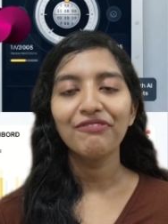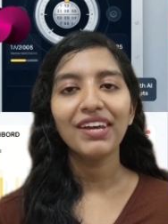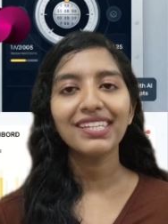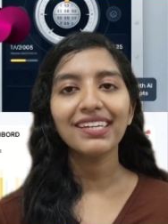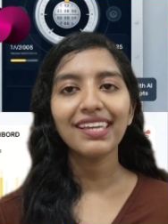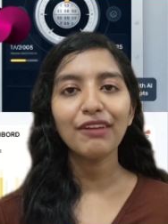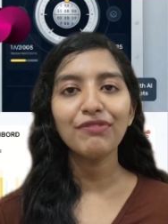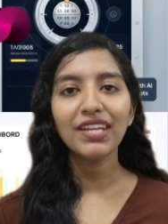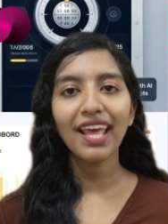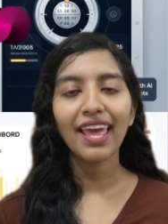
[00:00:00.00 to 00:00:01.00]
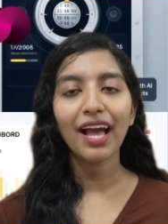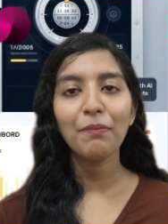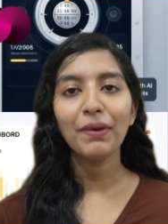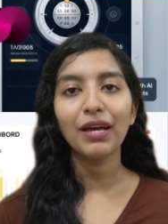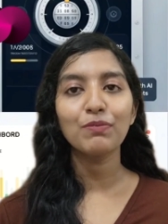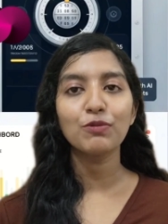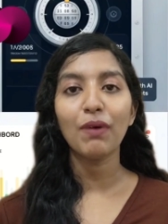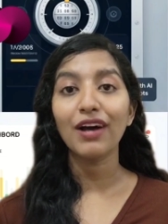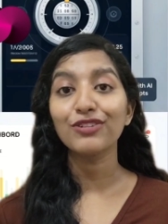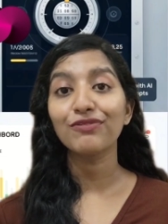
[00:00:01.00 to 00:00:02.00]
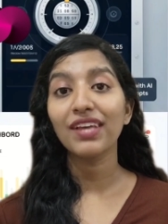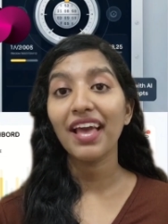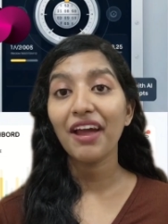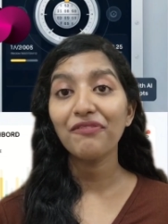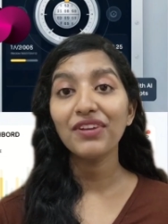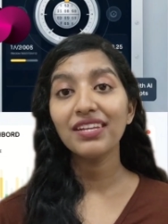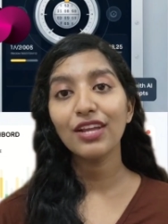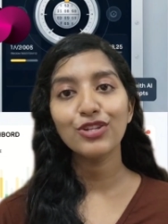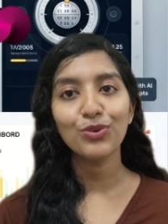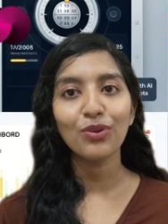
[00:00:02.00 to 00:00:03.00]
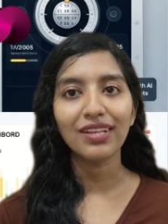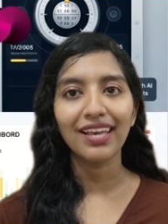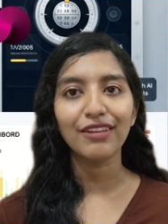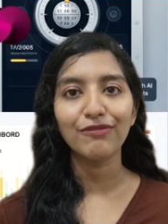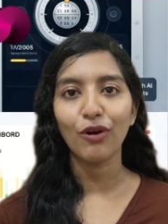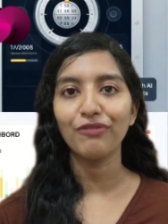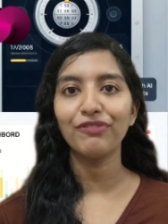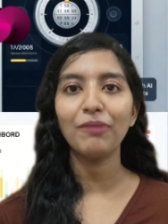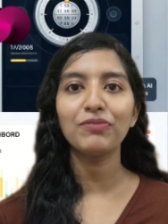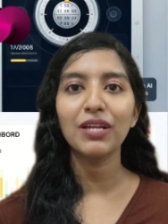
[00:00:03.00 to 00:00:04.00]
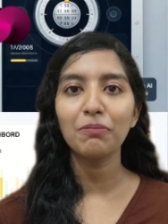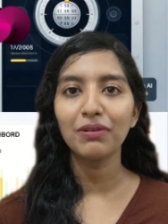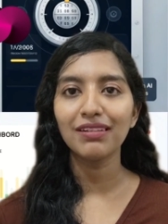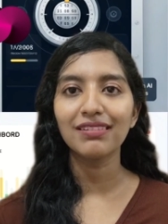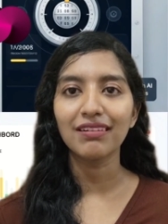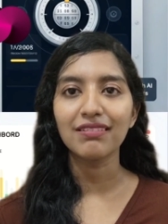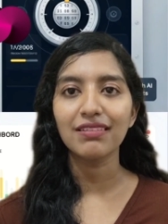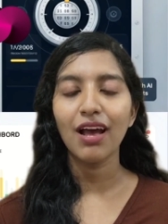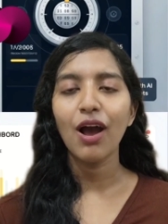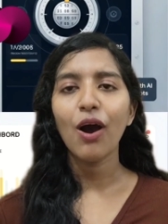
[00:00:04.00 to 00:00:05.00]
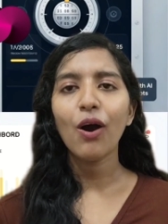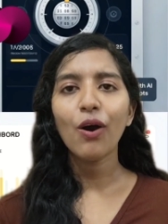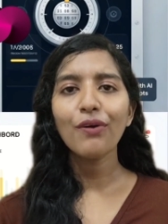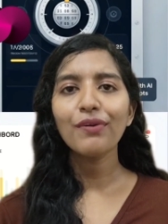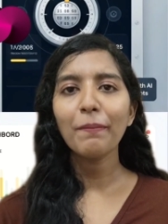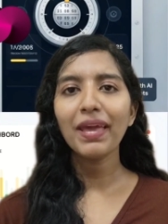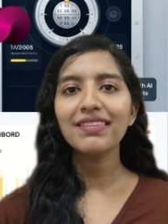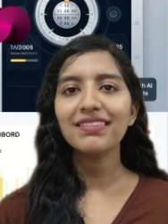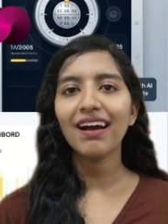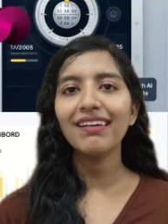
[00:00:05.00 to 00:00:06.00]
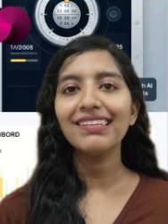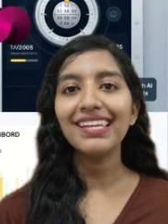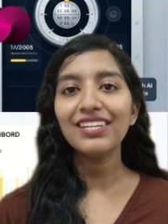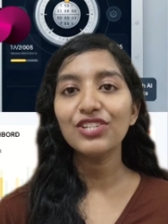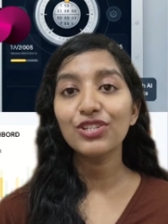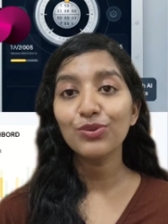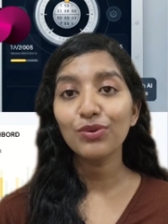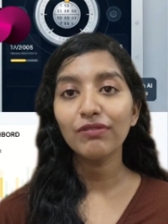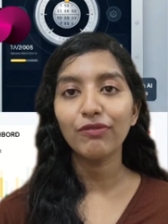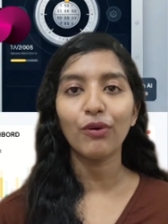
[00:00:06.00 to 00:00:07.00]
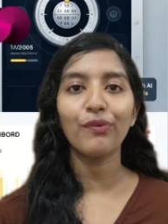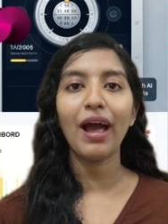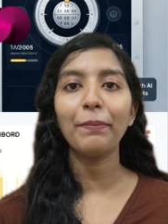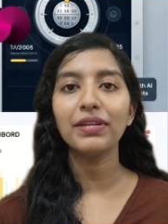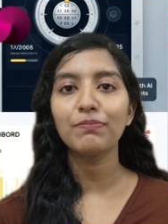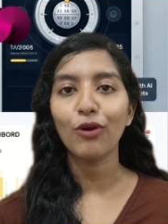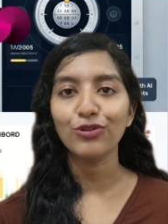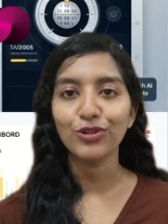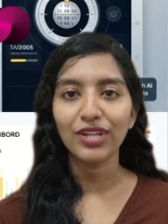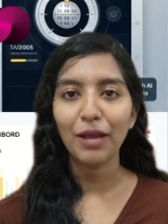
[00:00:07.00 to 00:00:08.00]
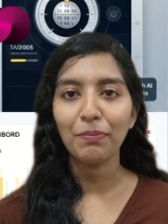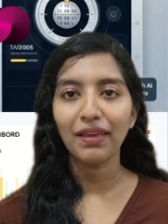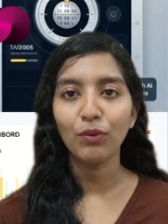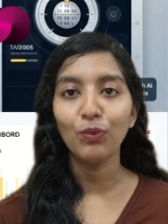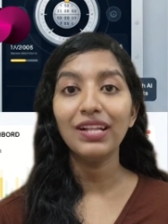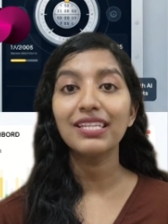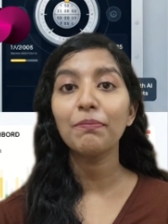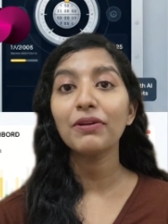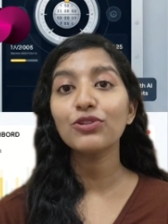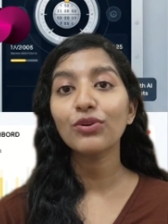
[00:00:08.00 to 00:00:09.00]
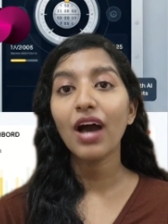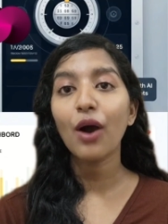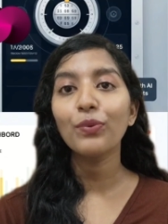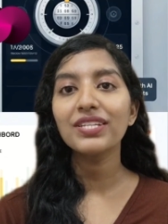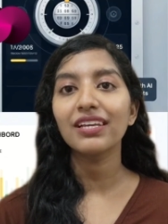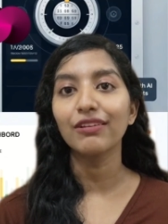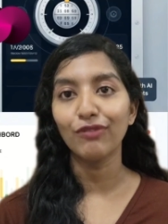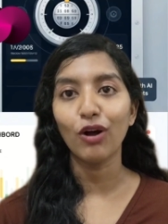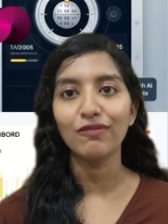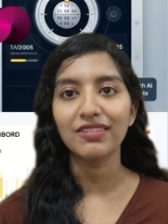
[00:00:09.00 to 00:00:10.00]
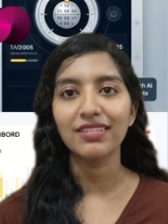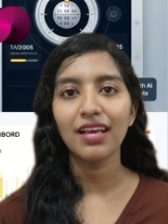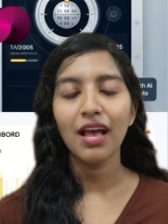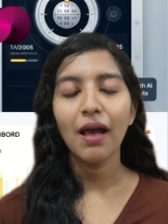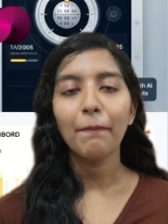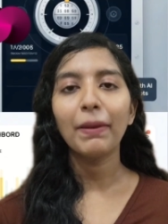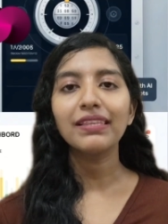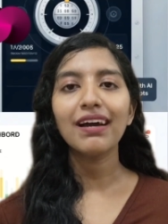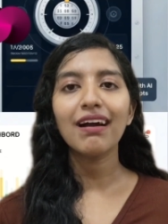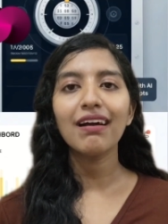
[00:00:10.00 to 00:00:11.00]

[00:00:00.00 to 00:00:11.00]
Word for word: whether Caffeine AI becomes part of the everyday toolkit for Web3 builders or remains a niche tool for rapid prototyping will depend on how it evolves. But the